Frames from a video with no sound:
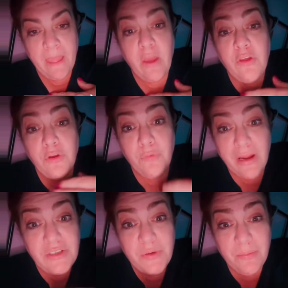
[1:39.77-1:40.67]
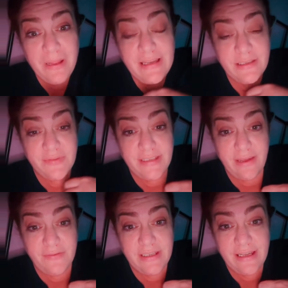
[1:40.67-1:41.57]
You run to a place of
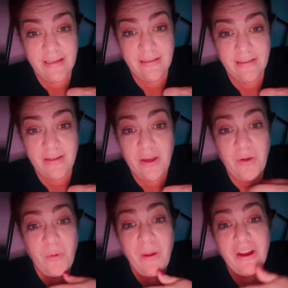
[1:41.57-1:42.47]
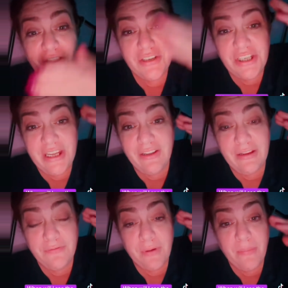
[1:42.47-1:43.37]
safety where you're
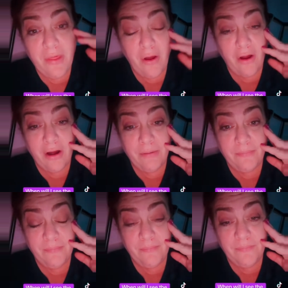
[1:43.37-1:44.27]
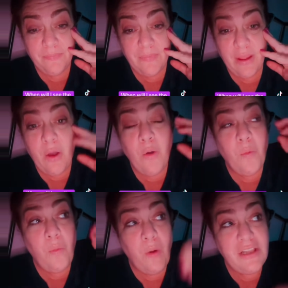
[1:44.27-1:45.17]
shielded from the harm.
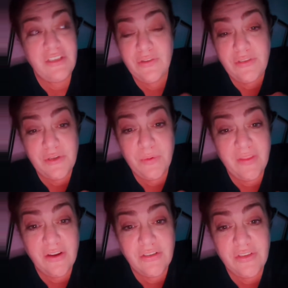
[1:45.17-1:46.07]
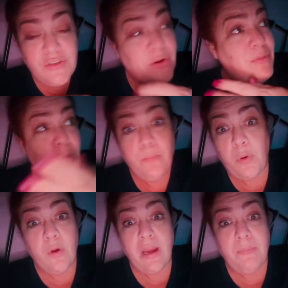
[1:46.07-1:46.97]
What do you do when there's a storm? You
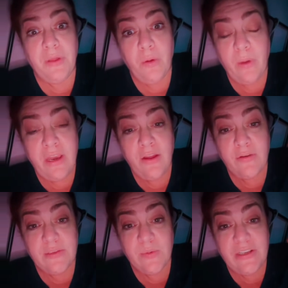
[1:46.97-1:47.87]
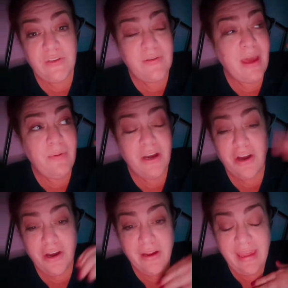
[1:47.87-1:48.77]
board up your windows. We do that when a
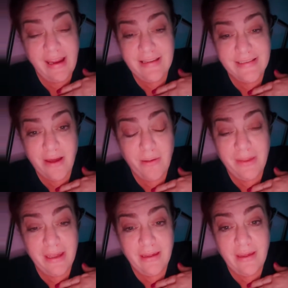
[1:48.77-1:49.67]
hurricane is coming.